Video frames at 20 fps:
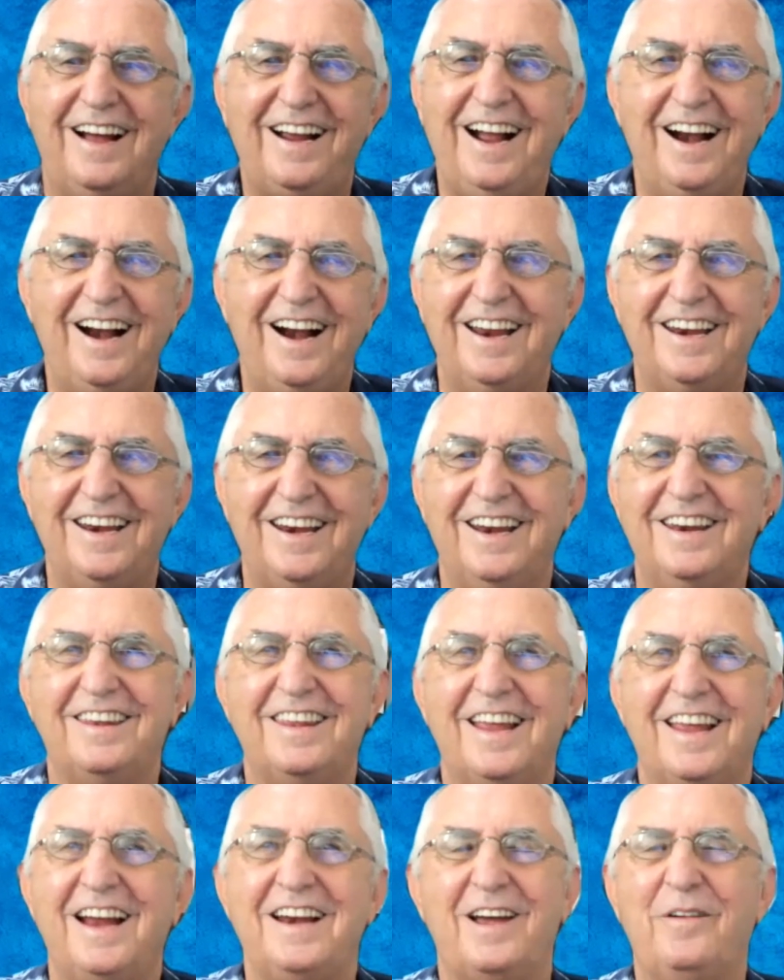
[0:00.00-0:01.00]
kind of
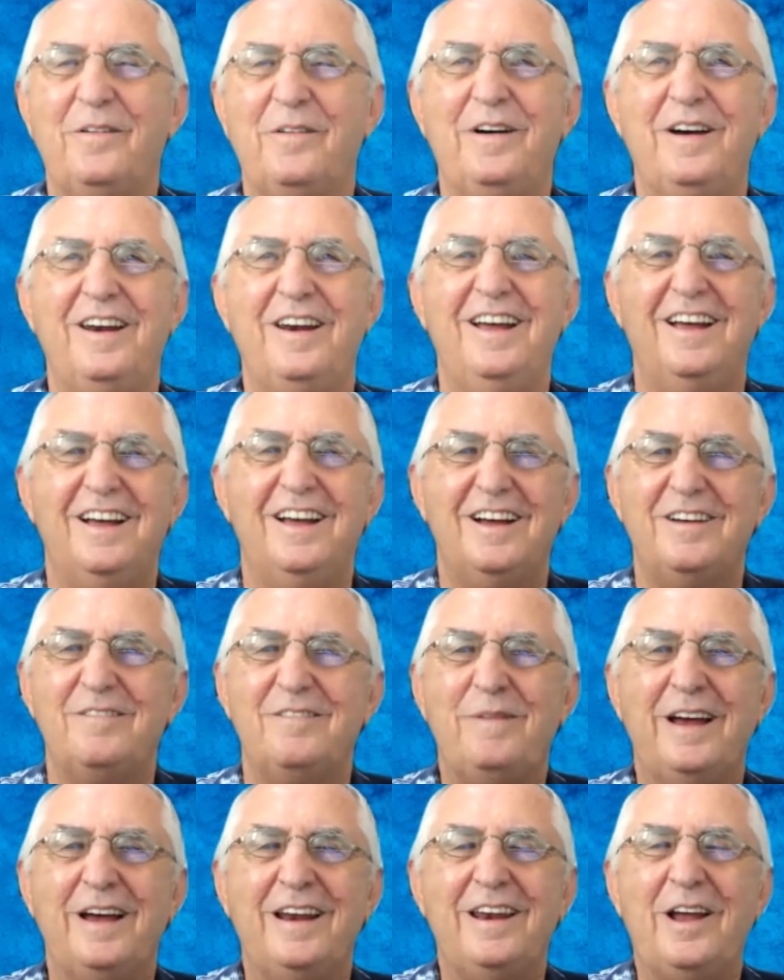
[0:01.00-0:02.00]
didn't think they would.
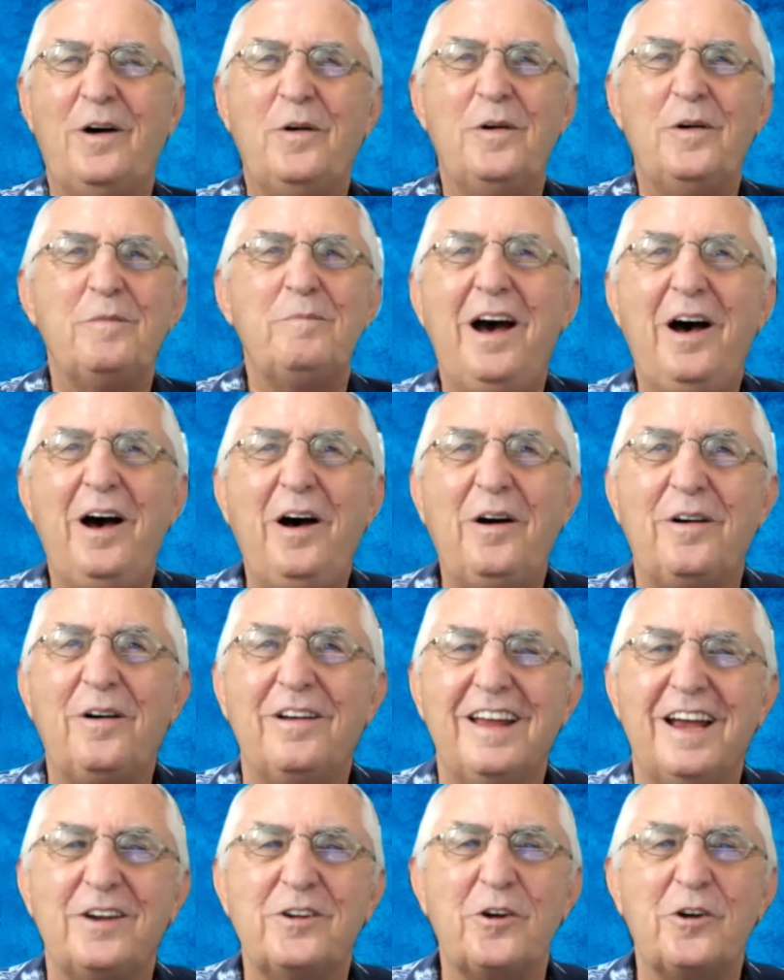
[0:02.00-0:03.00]
But lo and
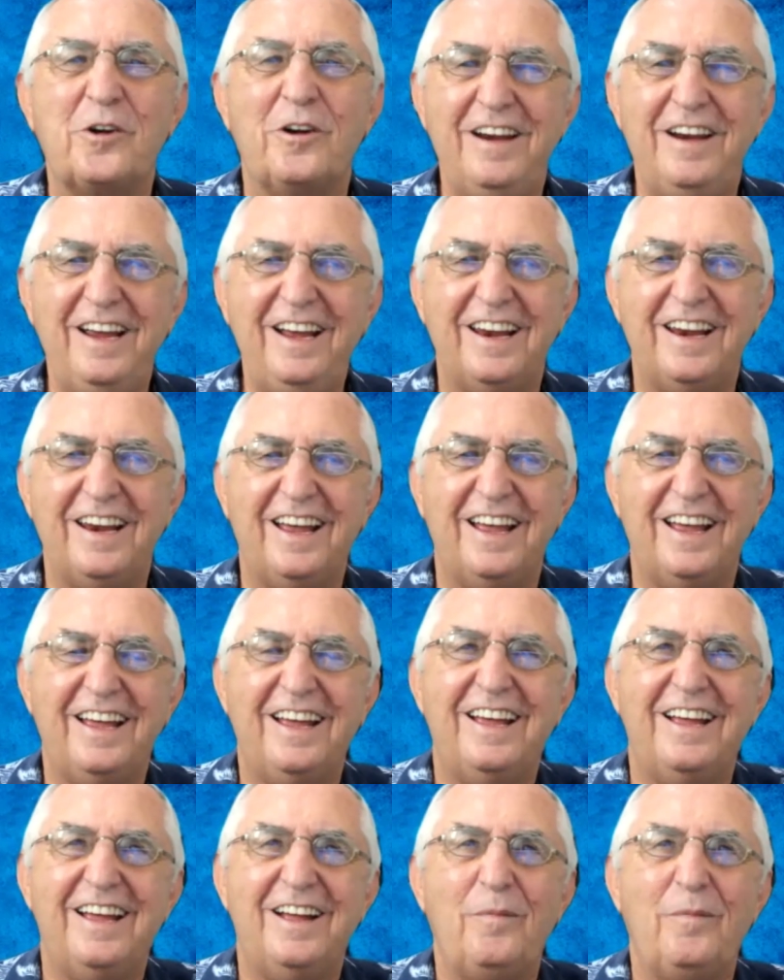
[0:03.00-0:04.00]
behold, they sure did.
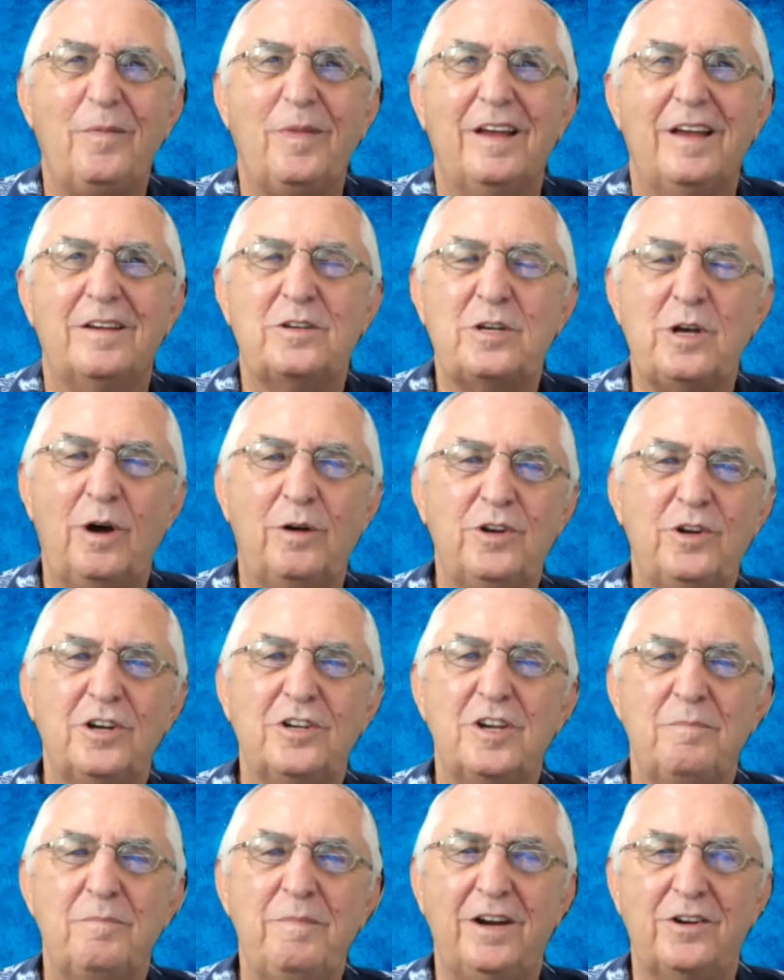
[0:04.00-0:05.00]
So
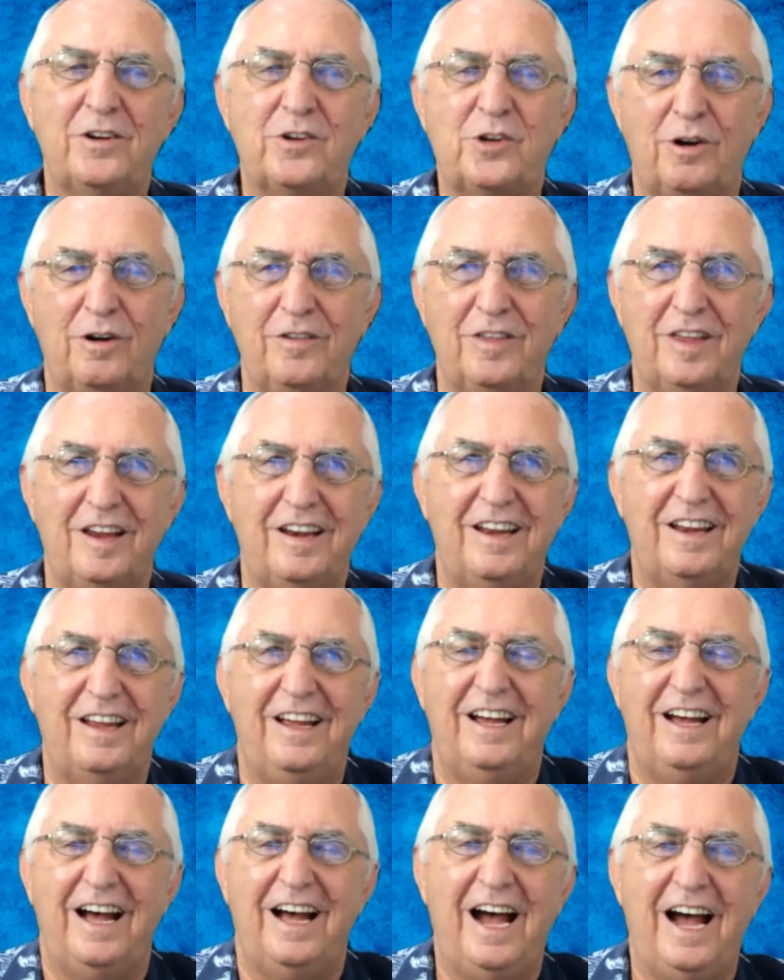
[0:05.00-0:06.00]
just to make sure that
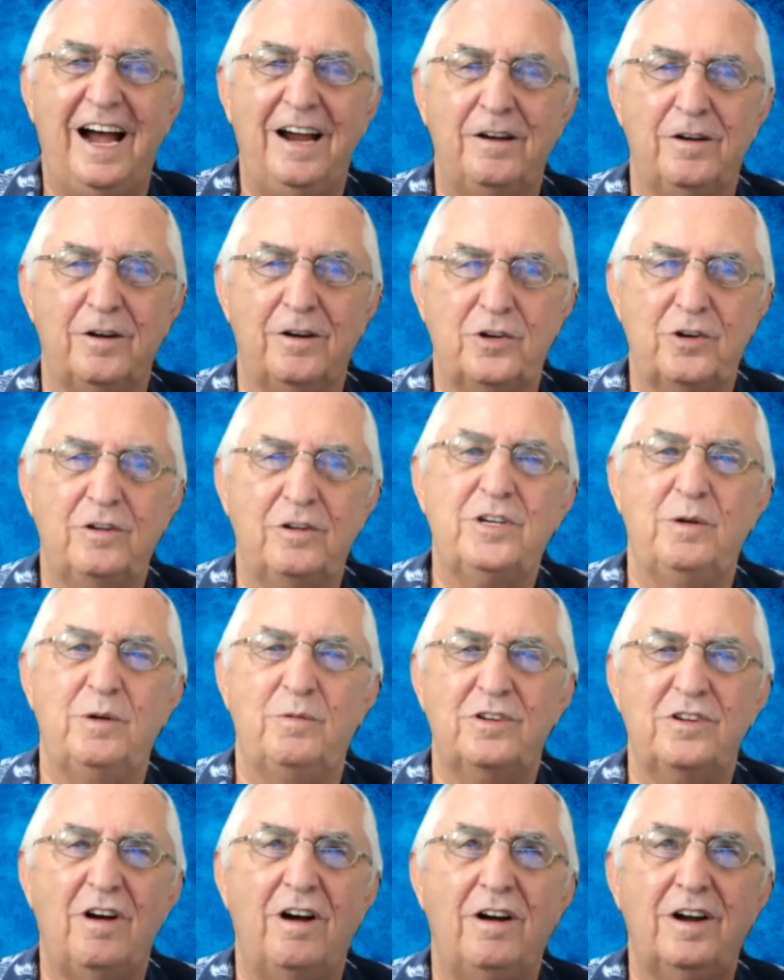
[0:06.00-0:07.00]
I understood, she
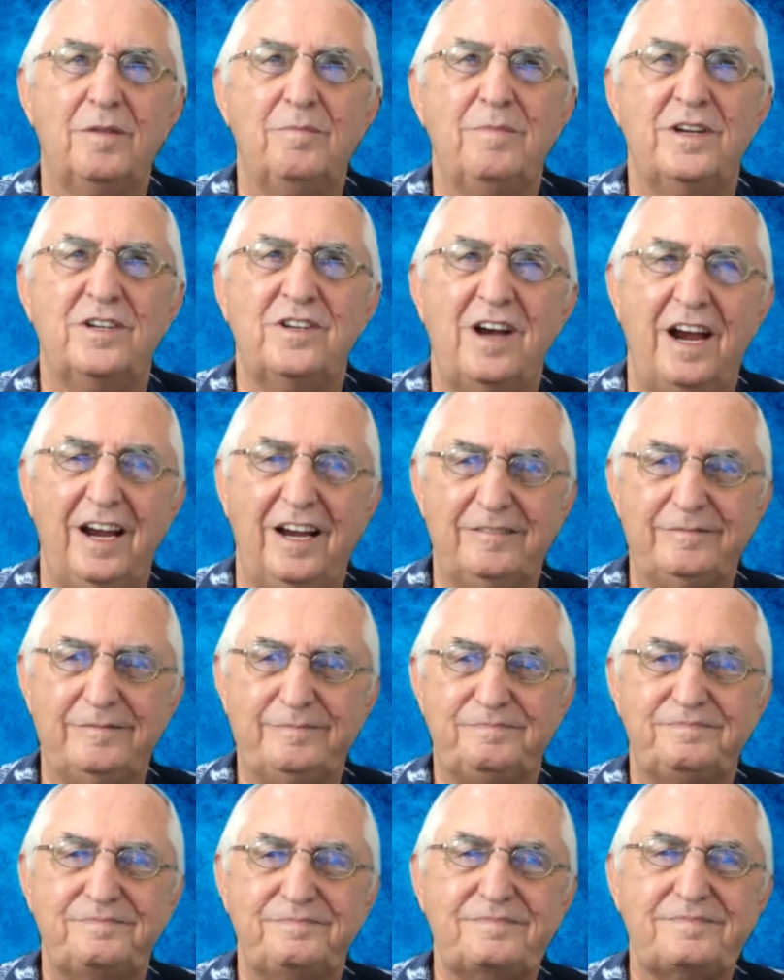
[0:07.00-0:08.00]
was talking beside it.
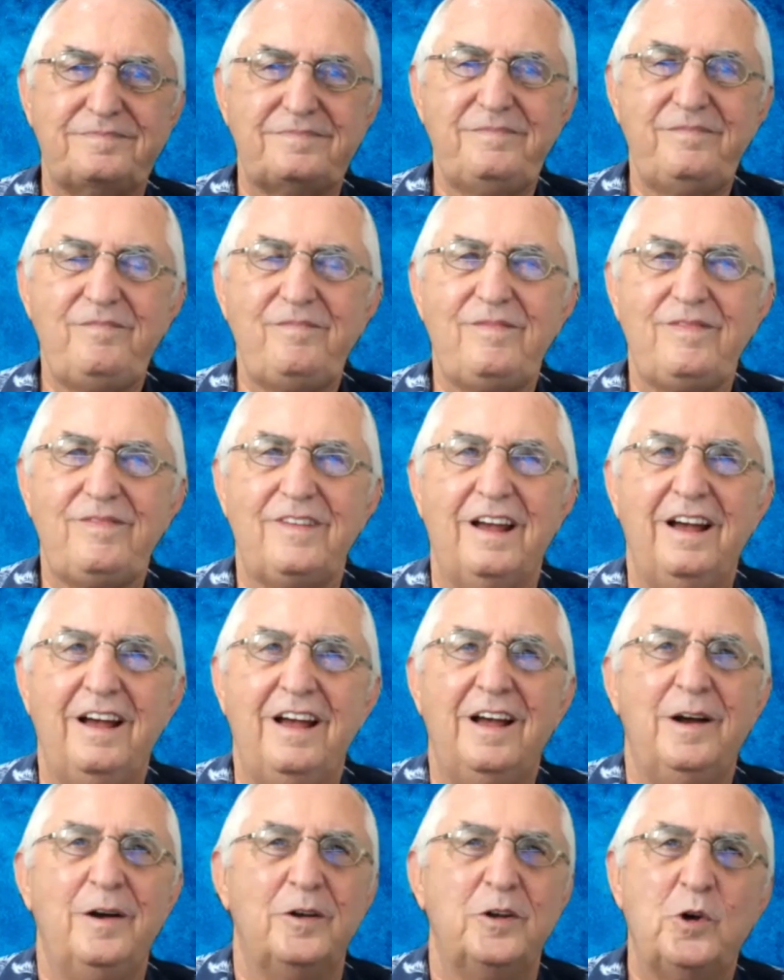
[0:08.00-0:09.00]

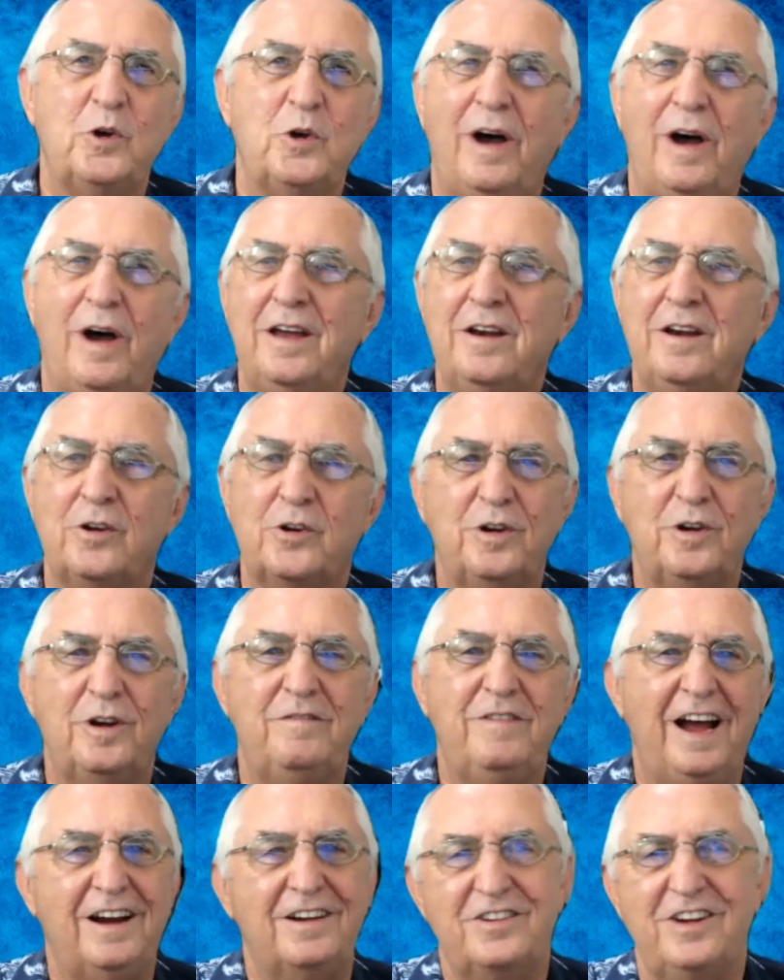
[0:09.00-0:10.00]
So I
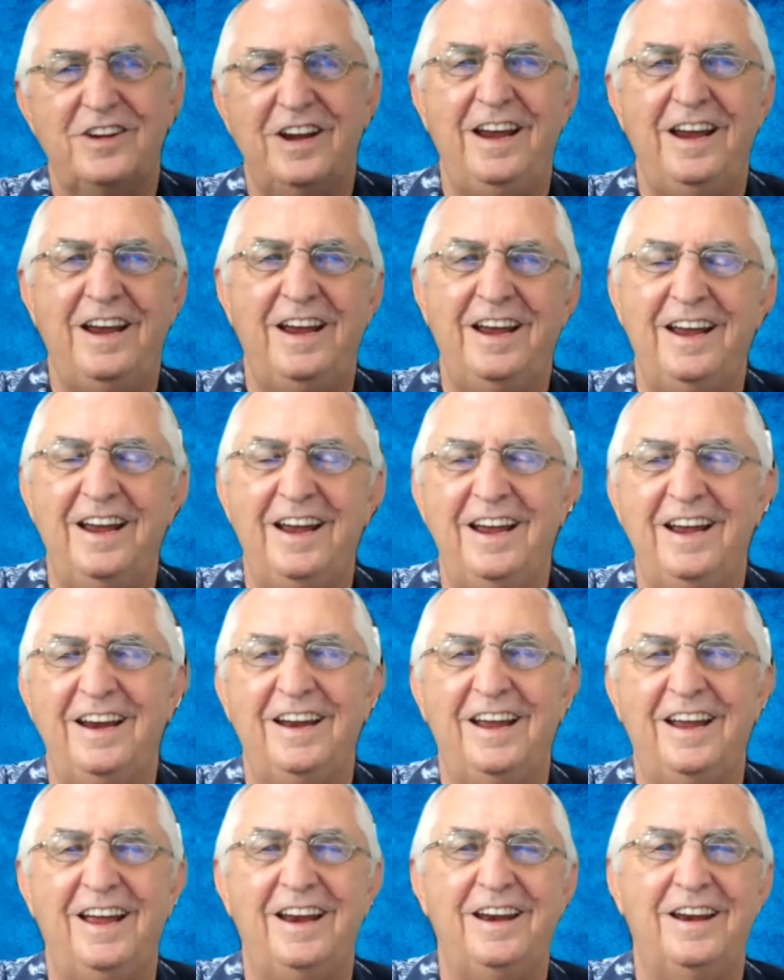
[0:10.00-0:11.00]
understood
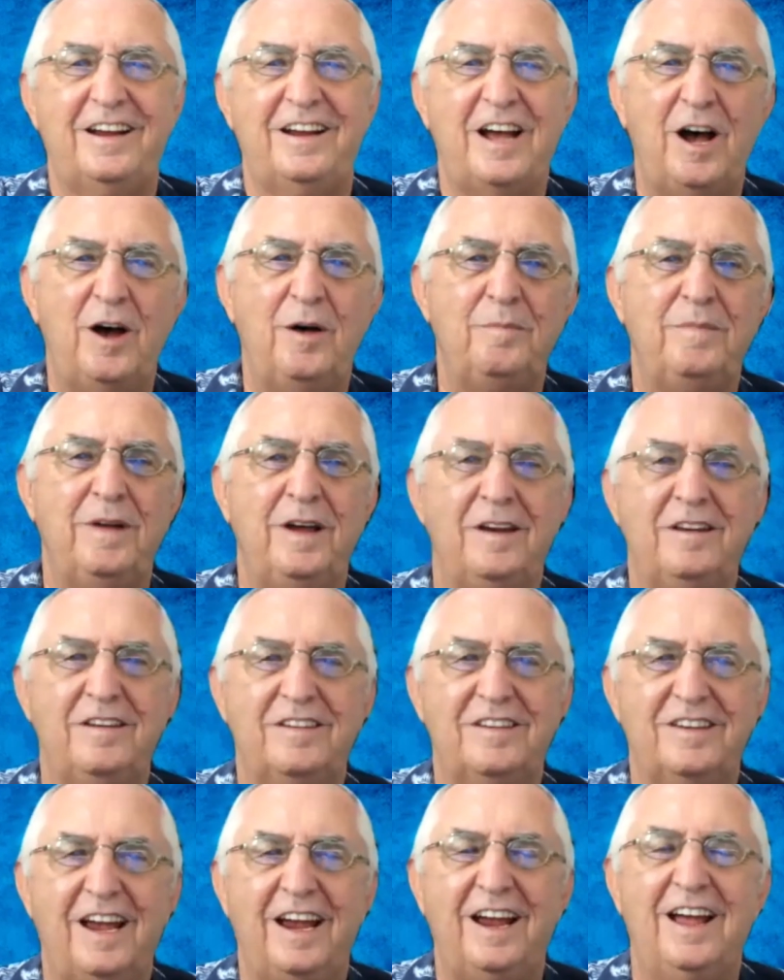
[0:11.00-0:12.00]
vaccine and come
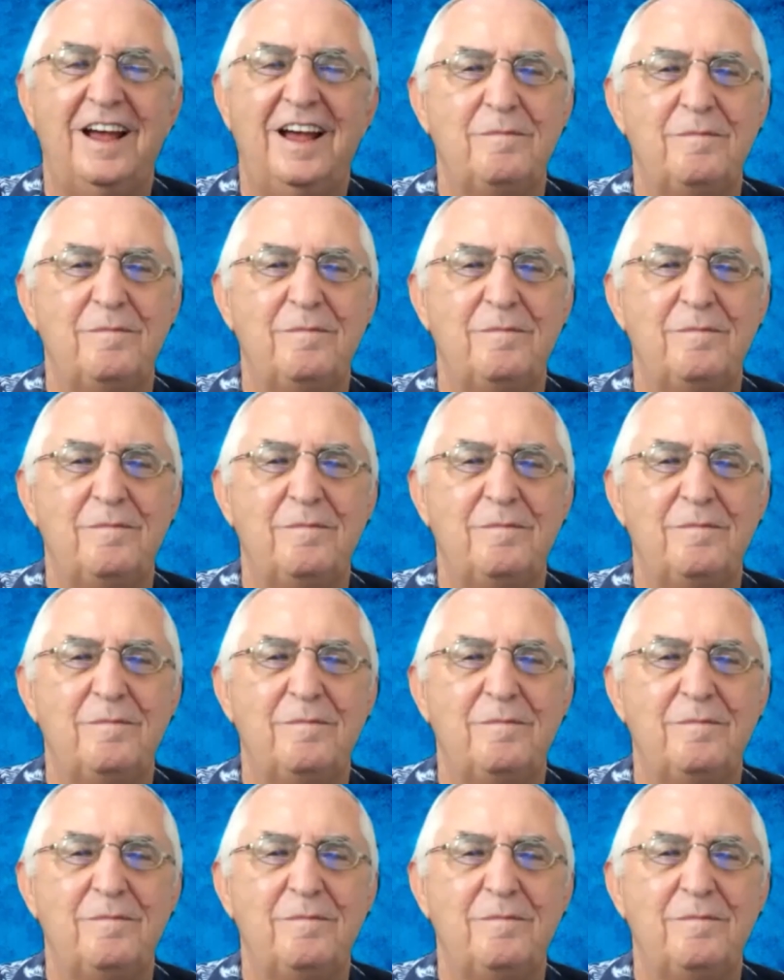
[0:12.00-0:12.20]
and take,